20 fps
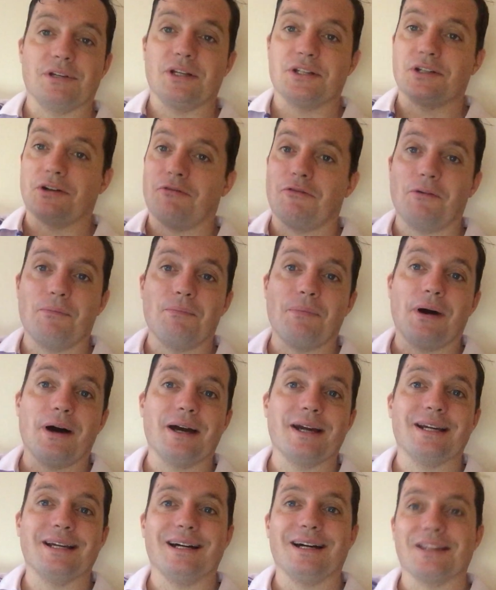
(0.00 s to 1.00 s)
it's often
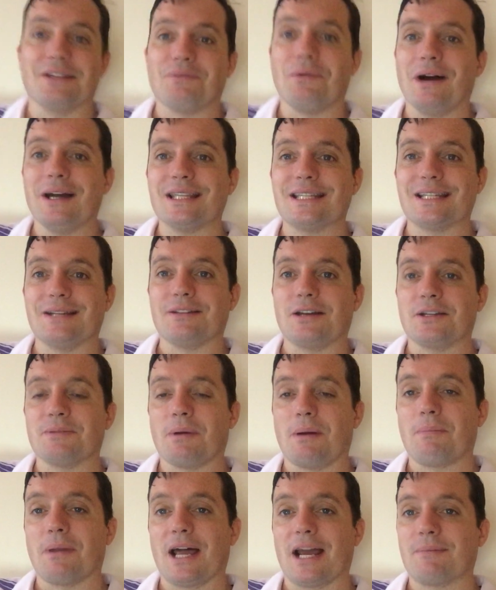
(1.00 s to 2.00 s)
by other whites, sometimes
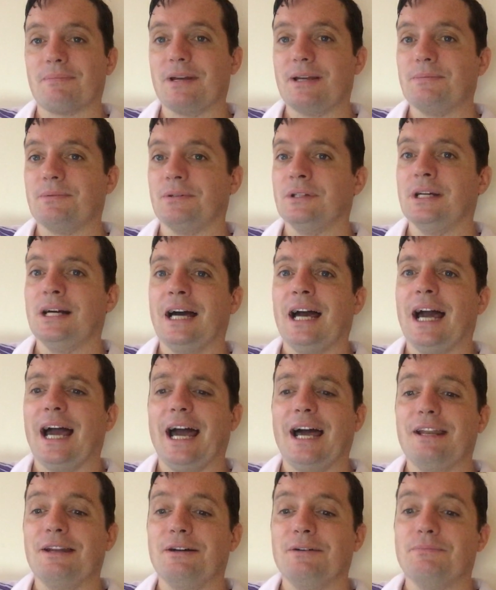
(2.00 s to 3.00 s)
by black people,
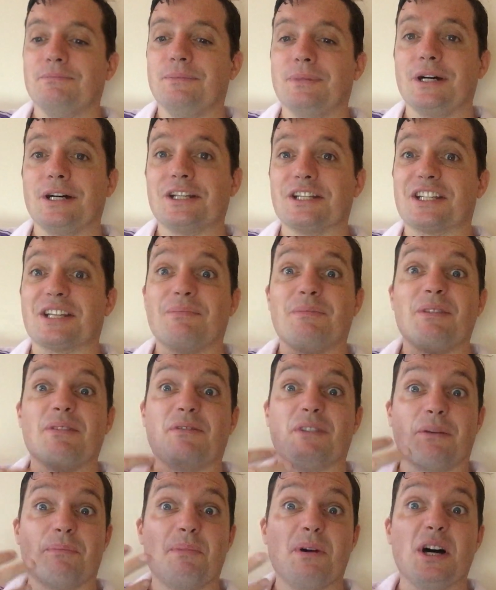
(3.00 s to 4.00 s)
and murders can be
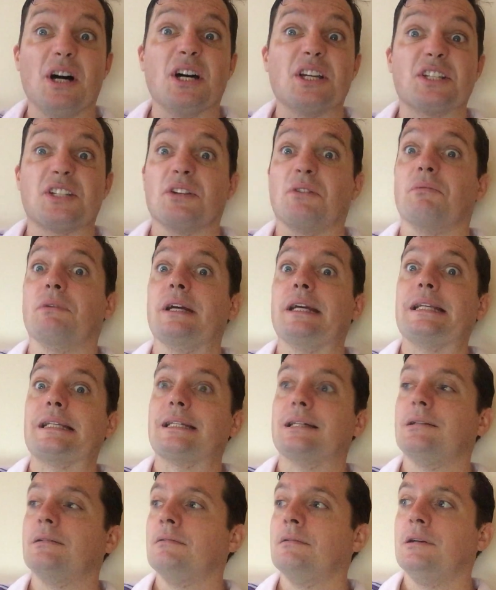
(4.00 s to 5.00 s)
for a personal
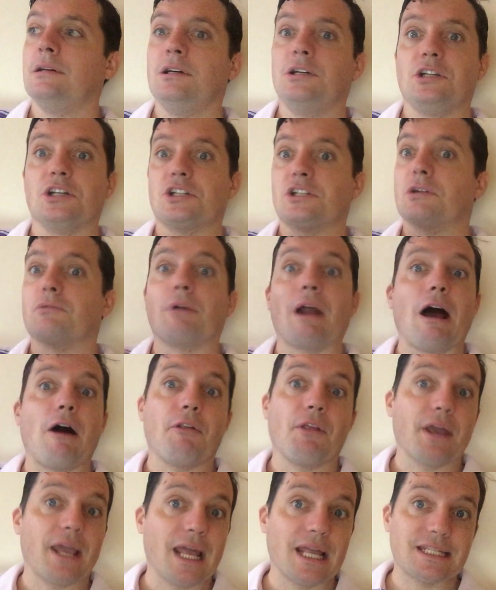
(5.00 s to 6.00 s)
reason, just a
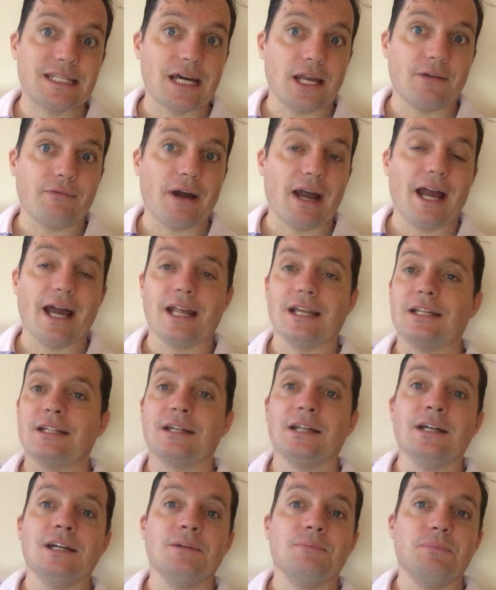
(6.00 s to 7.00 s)
row that gets out of
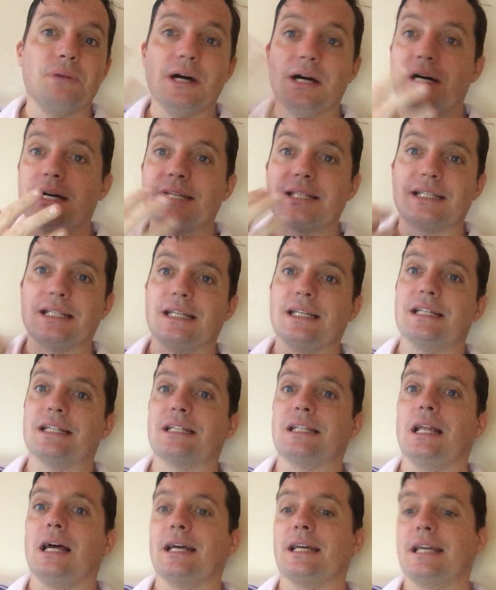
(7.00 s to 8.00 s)
hand, personally
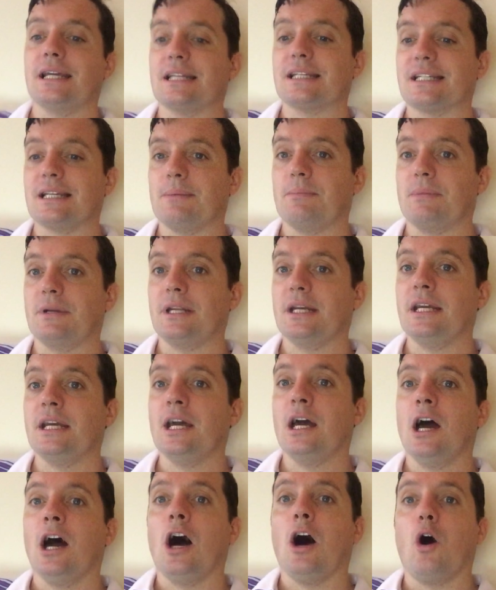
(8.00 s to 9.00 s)
disliking
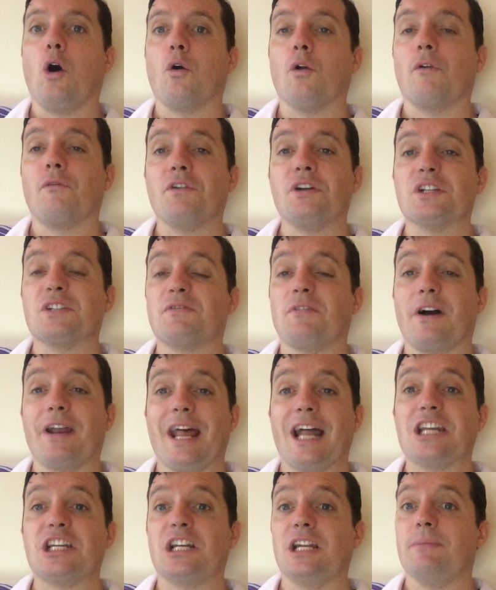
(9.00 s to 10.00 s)
somebody, or often it's
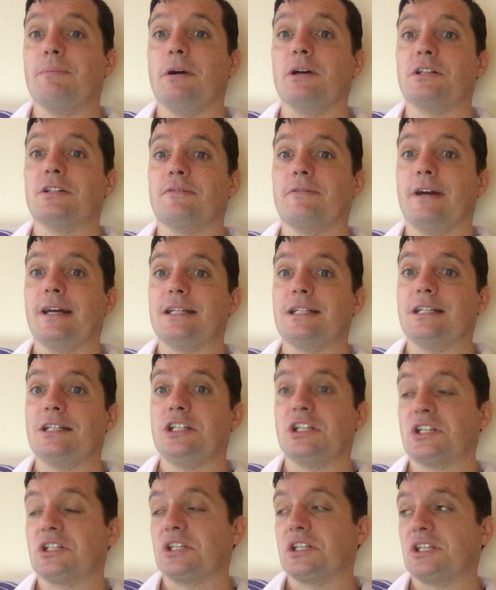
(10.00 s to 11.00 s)
financially
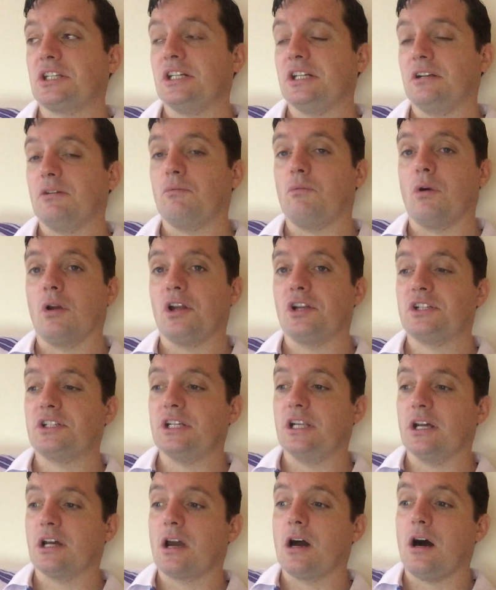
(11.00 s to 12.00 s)
motivated, just to steal a wallet,
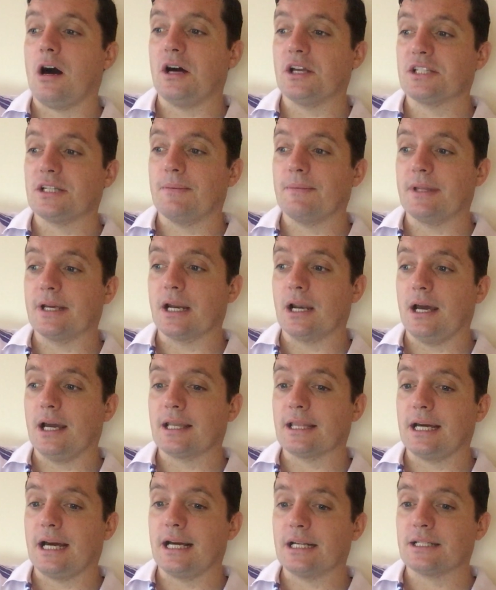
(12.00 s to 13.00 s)
steal a car, something
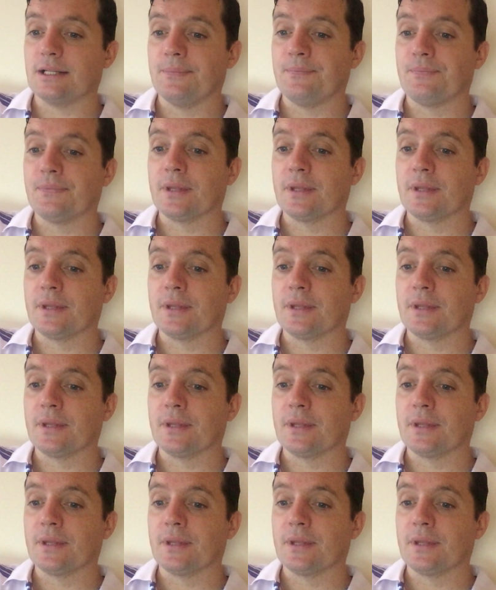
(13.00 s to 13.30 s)
like that.